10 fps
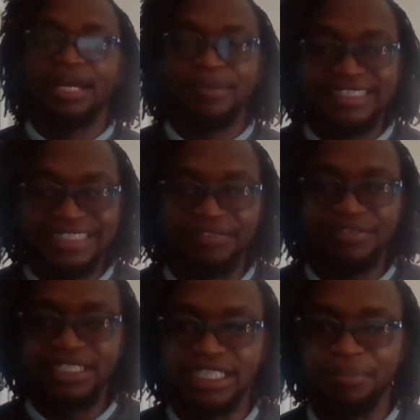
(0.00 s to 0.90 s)
And we're
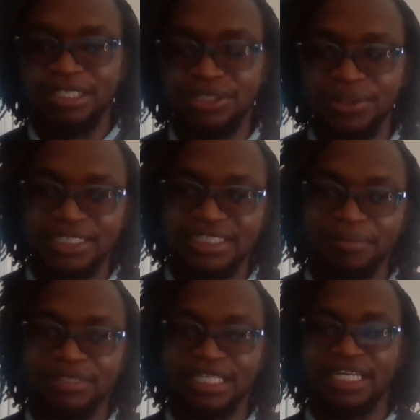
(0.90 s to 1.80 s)
definitely going to be doing
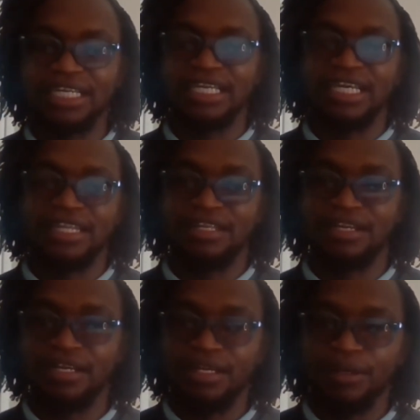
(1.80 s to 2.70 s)
something in
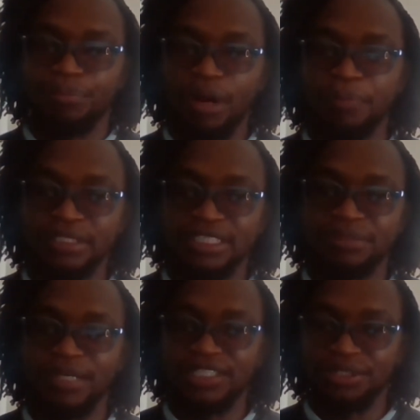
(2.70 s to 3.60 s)
the property
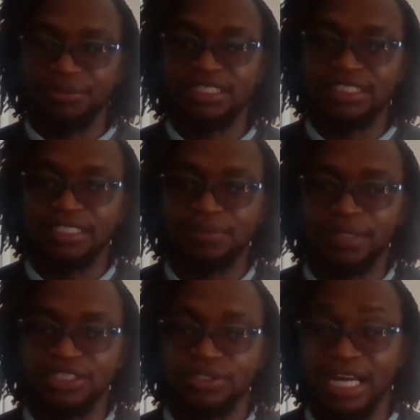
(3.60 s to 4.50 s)
space or real estate
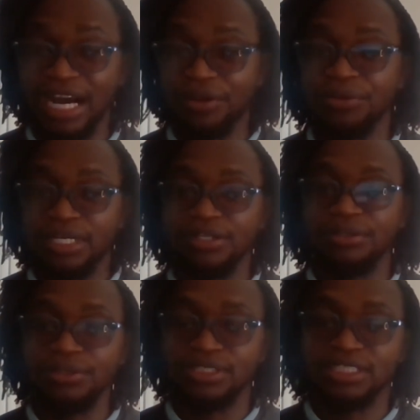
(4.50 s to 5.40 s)
space on how you can
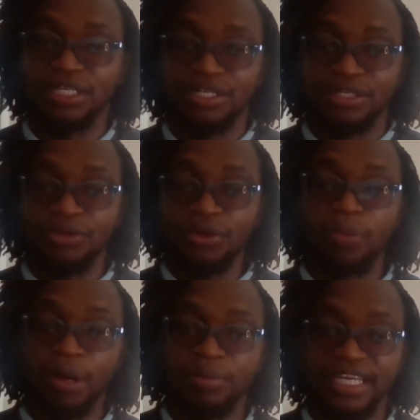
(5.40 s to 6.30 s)
use
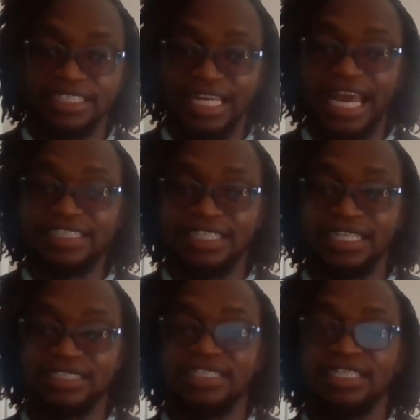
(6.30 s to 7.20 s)
your property as an
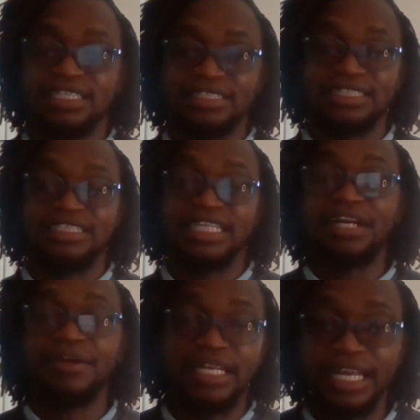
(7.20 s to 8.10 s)
asset to
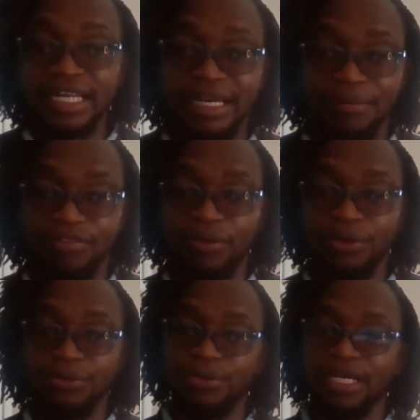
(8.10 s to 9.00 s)
generate income
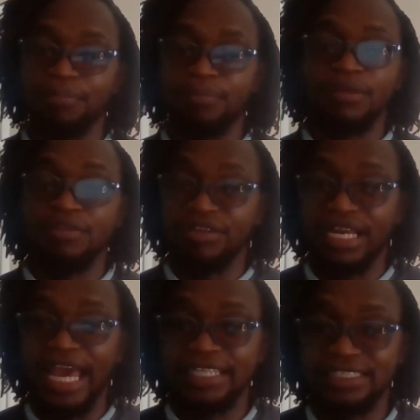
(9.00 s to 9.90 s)
for you and
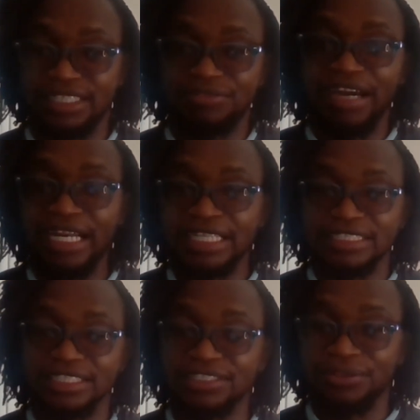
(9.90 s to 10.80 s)
even access
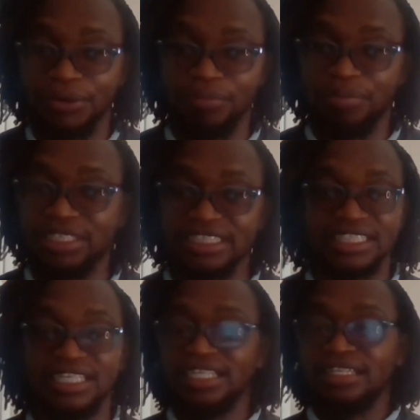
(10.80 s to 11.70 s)
financing to grow your
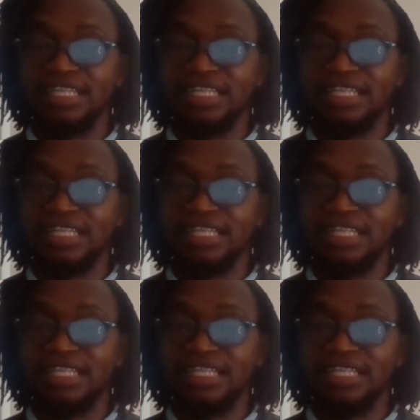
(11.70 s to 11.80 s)
business.